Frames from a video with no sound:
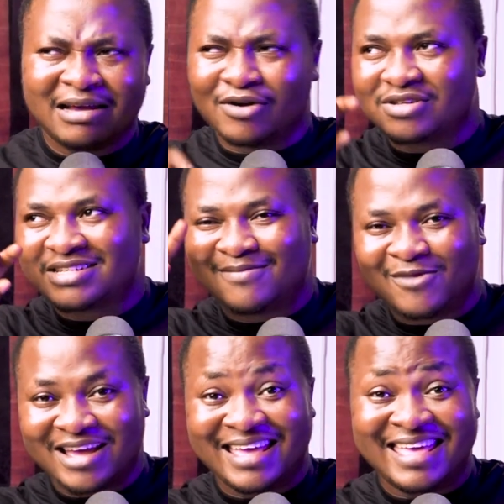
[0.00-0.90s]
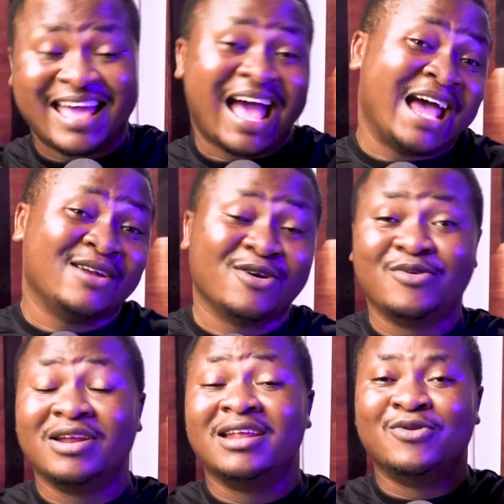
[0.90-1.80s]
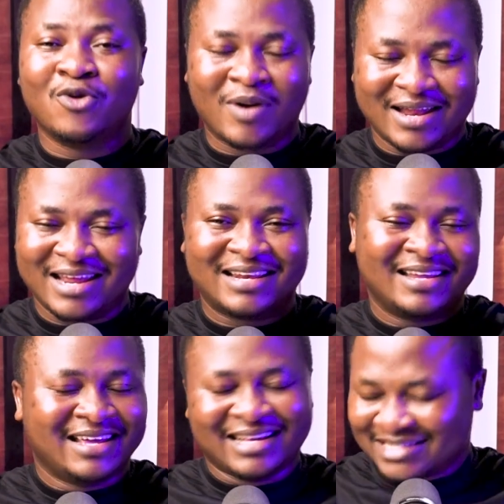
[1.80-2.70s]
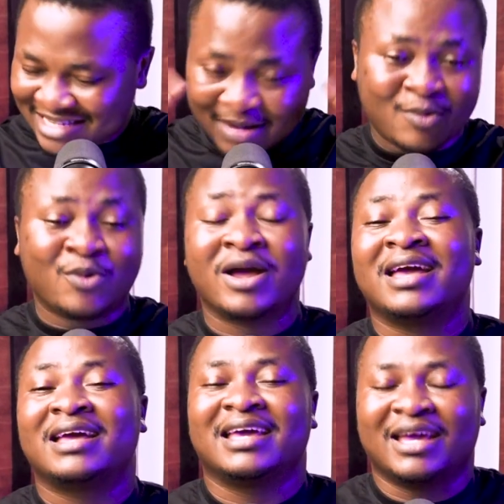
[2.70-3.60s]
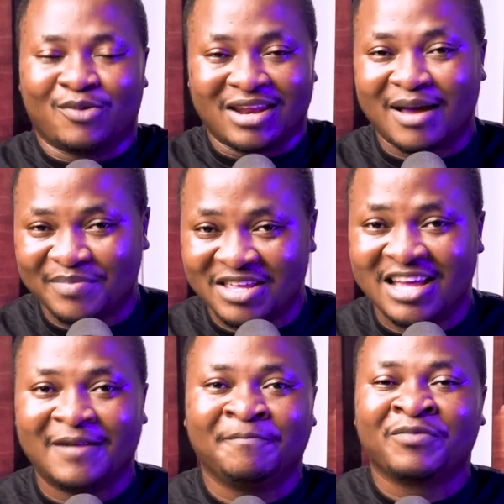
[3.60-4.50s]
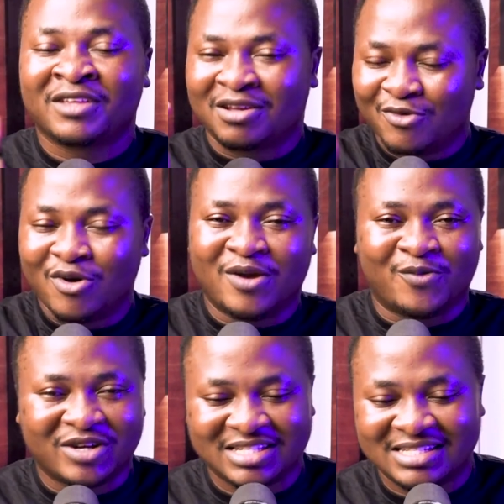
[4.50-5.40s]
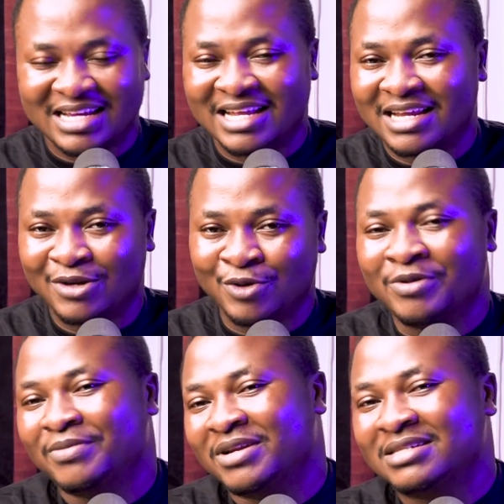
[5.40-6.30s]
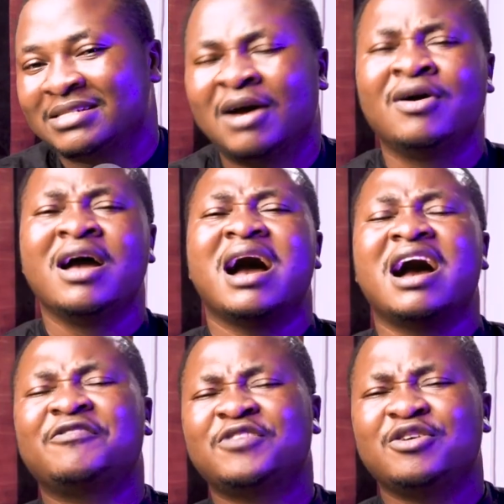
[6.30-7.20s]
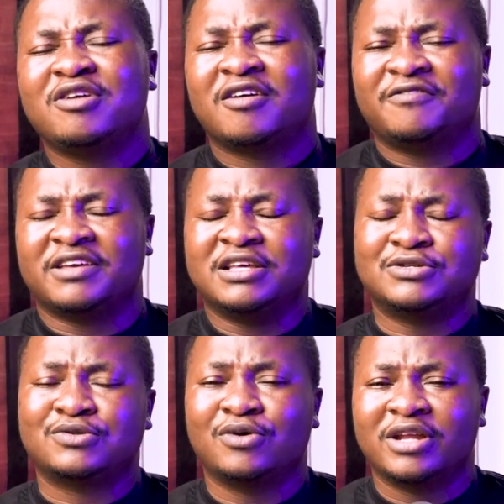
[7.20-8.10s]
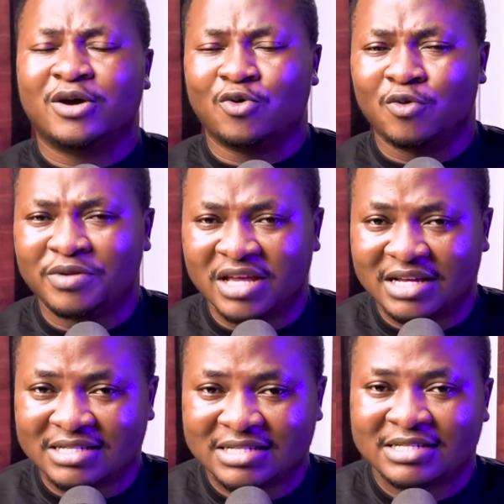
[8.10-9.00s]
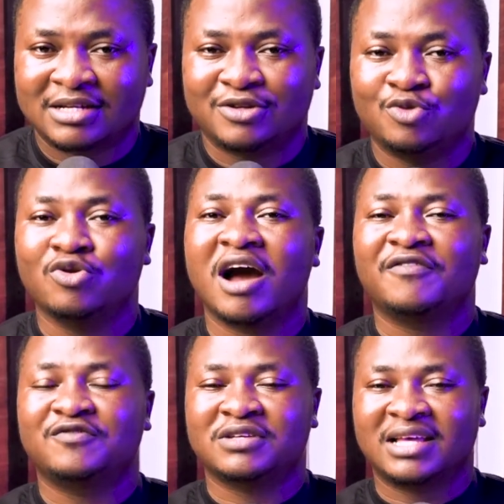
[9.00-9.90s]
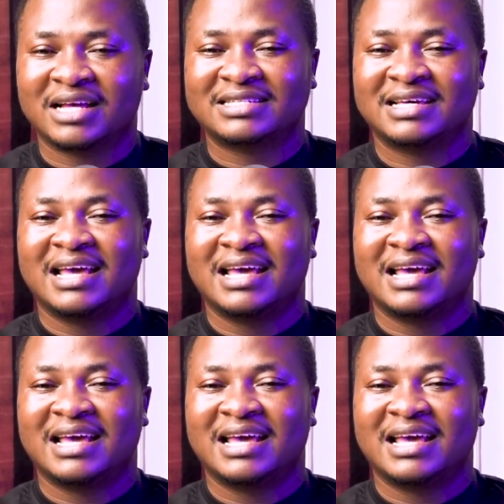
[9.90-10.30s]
or somewhere here. I don't really know, but then somewhere it will appear. Go and watch it and then you'll be blessed. Now, after you have installed the OBS, you have to get